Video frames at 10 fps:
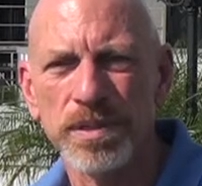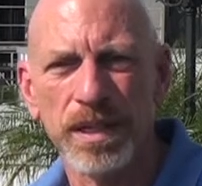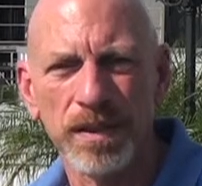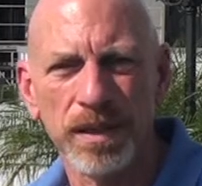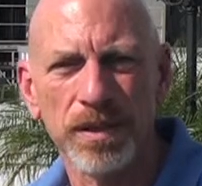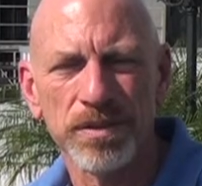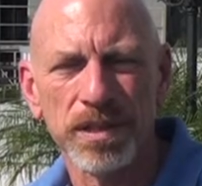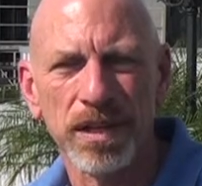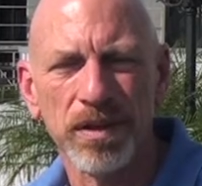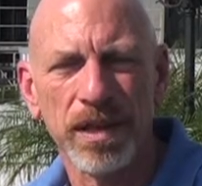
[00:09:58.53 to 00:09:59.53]
in the
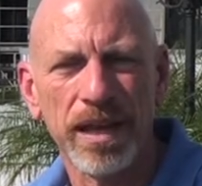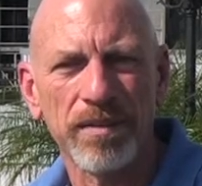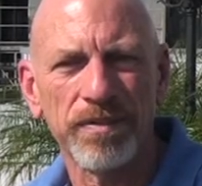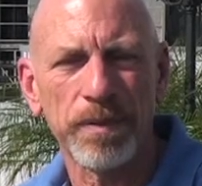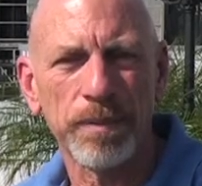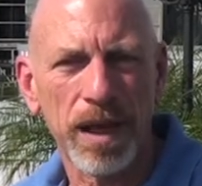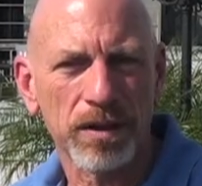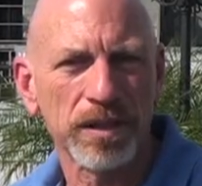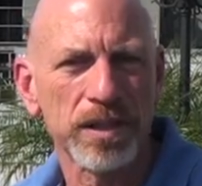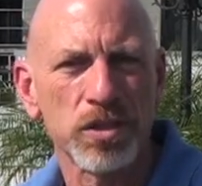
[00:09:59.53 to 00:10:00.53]
hotel have
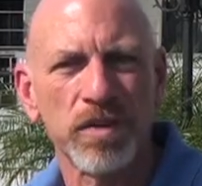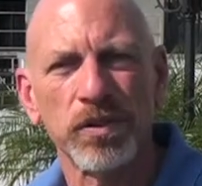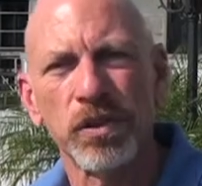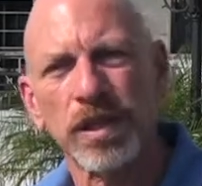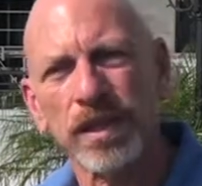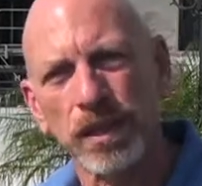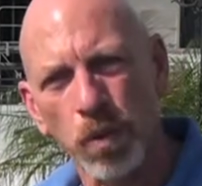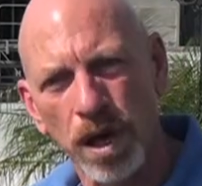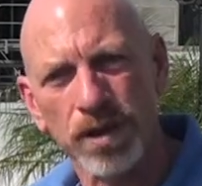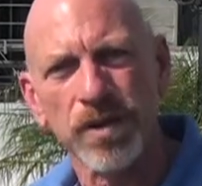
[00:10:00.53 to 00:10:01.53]
balconies overlooking the
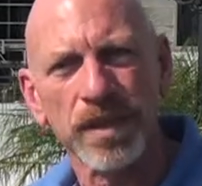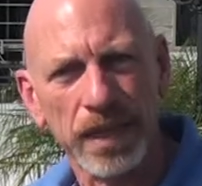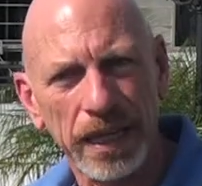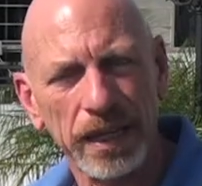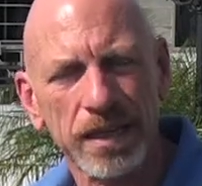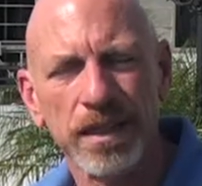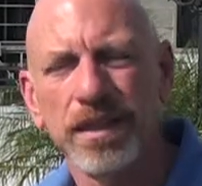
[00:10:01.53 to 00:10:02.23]
water and the lake.